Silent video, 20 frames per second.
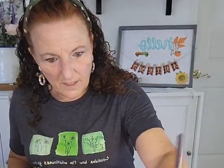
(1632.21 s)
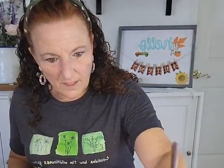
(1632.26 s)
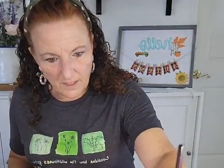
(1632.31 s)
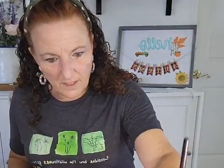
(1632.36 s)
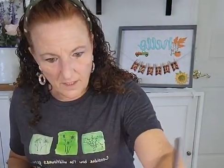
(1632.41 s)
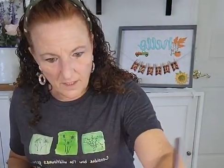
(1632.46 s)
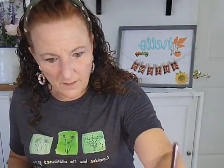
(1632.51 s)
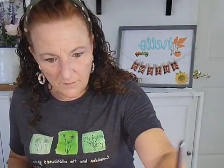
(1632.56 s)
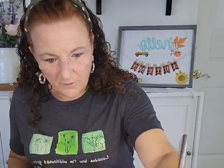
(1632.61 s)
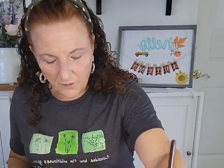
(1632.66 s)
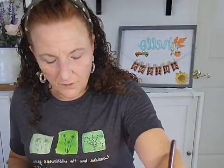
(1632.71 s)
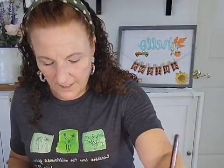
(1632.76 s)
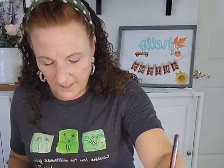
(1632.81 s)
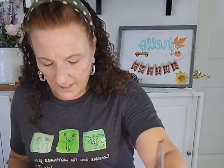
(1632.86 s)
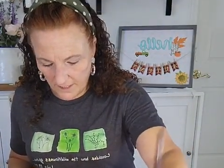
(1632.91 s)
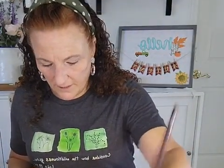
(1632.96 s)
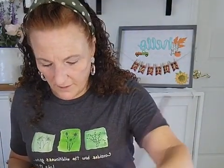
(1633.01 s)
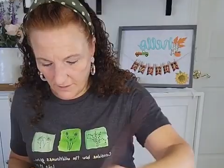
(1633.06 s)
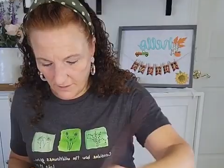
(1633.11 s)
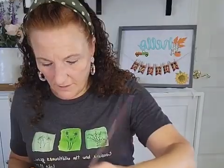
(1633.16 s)
I'm going
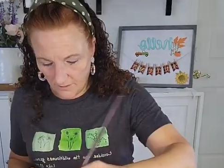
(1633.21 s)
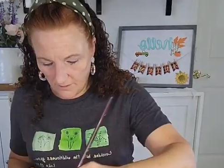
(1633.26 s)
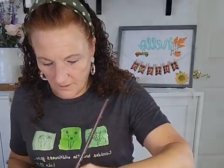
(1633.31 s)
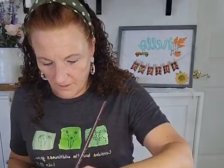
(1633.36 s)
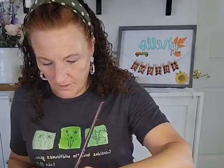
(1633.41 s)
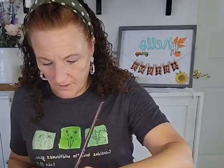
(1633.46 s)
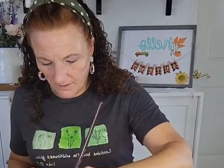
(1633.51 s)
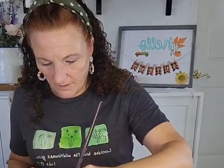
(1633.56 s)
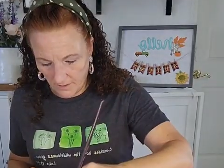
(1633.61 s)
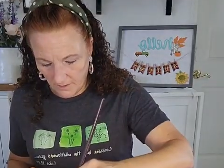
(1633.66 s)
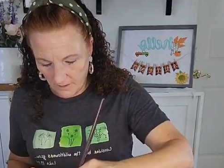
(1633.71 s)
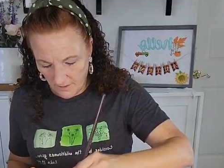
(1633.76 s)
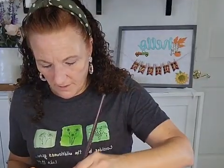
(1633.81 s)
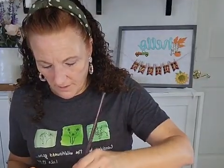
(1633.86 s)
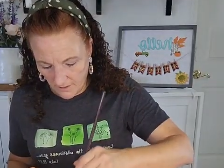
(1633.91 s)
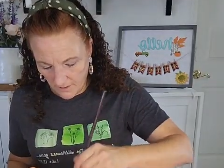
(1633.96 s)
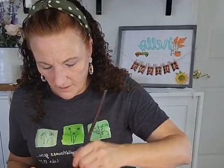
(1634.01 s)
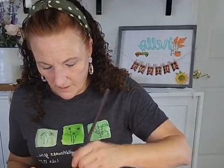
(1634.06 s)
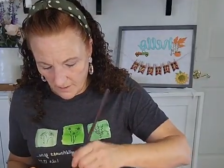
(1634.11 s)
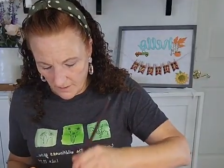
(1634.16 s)
to
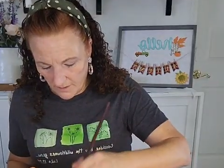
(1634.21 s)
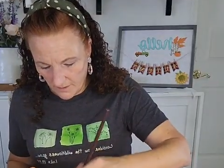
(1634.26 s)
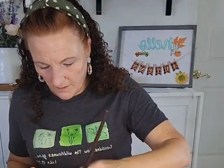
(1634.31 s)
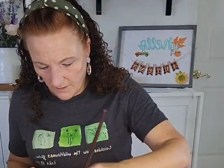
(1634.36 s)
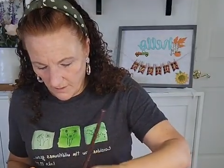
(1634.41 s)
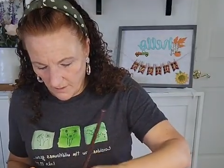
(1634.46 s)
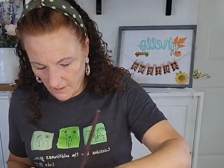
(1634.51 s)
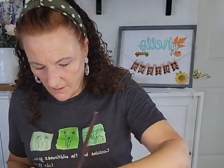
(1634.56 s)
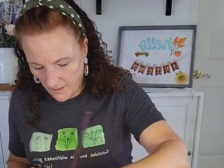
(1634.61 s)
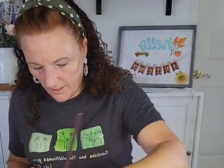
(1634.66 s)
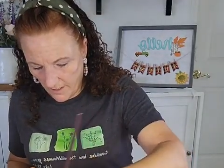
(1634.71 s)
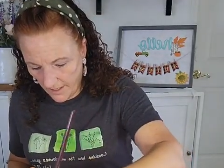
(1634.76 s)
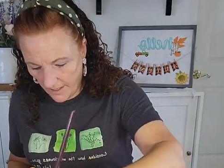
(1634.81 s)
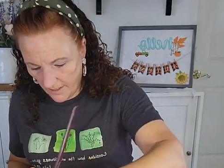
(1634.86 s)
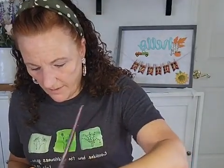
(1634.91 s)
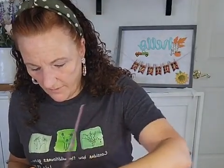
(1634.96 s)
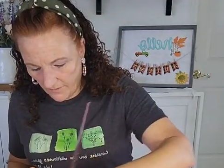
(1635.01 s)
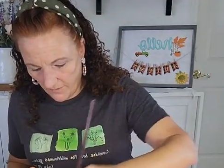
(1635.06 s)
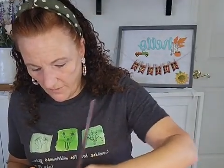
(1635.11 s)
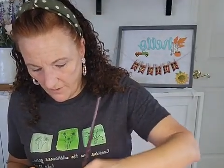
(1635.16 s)
kind
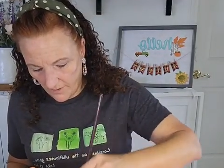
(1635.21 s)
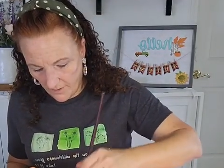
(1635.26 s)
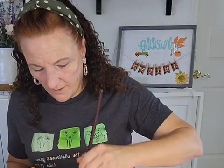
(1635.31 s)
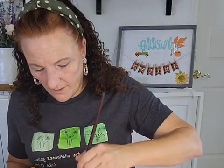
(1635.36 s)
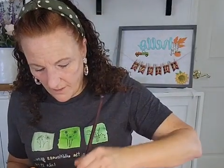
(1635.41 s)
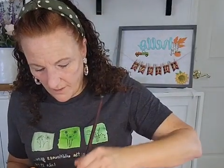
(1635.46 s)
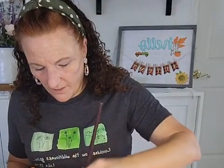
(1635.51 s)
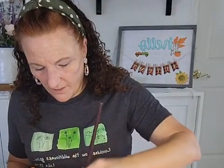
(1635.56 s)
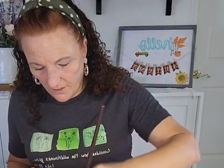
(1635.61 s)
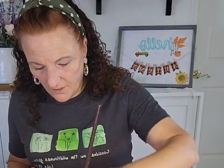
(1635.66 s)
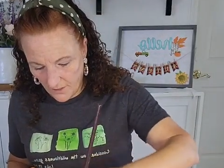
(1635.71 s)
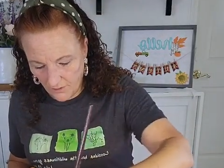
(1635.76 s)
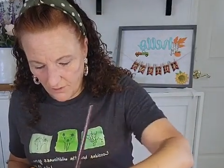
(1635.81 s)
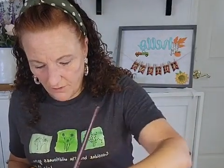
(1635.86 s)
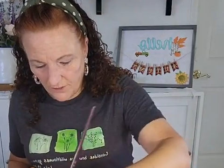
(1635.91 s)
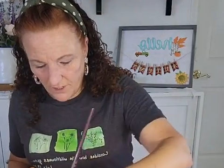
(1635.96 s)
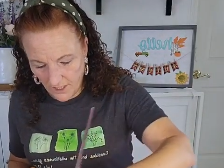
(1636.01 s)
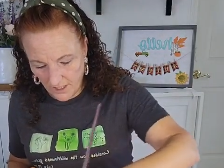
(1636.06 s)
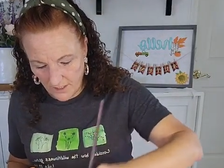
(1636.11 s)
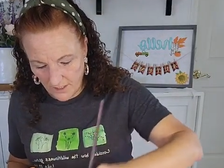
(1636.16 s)
of do
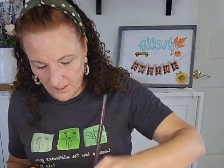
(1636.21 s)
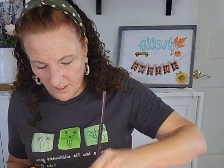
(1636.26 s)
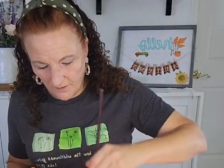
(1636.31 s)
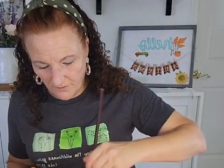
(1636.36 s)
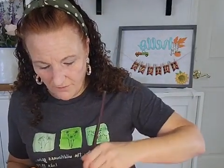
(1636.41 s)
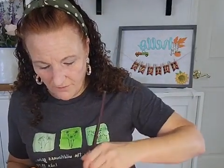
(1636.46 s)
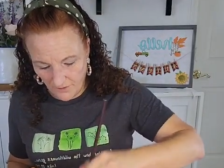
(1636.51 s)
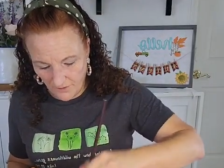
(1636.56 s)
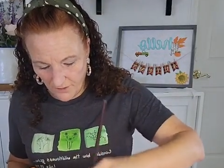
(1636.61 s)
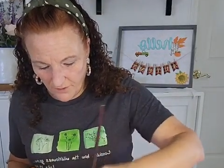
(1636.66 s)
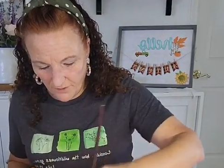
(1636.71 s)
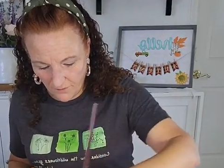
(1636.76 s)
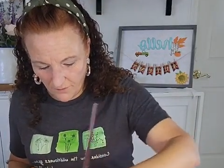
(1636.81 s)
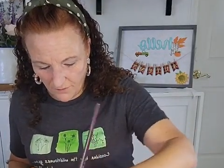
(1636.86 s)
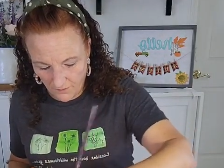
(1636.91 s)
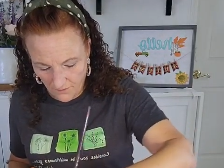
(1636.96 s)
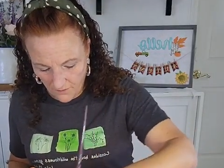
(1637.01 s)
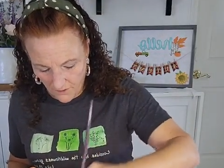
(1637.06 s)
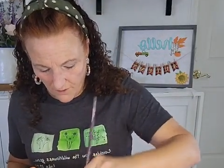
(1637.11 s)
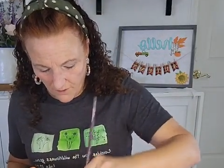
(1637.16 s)
just a
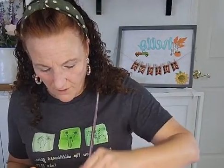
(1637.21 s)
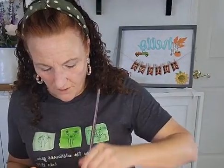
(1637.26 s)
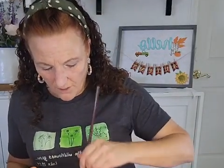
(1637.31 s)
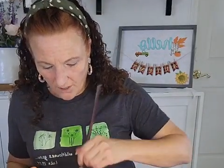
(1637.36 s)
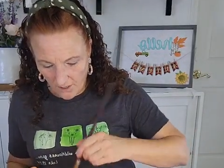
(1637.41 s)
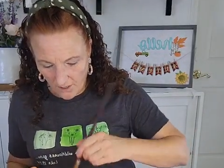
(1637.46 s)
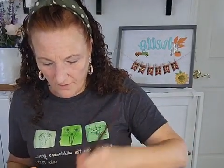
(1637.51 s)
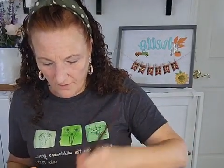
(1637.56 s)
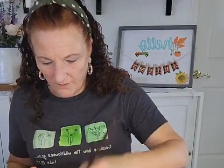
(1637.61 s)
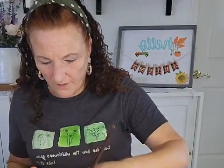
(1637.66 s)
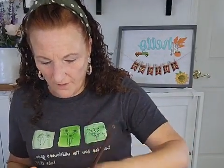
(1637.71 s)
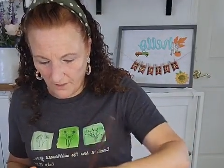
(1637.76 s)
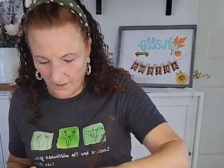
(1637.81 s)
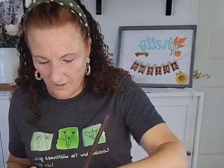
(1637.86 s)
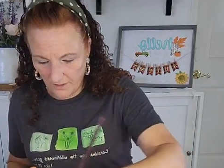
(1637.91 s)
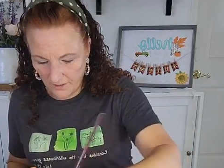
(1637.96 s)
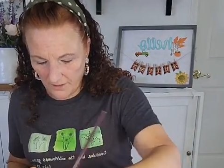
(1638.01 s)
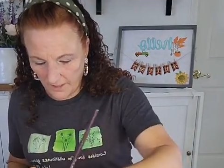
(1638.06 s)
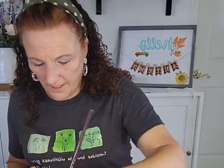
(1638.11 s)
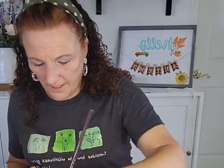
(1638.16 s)
few on the other
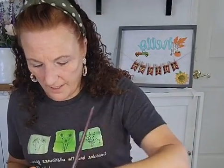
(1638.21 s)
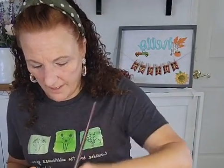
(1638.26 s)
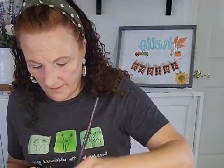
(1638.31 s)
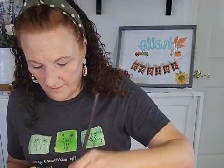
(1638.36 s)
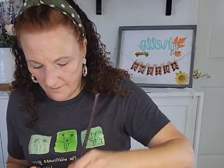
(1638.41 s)
side.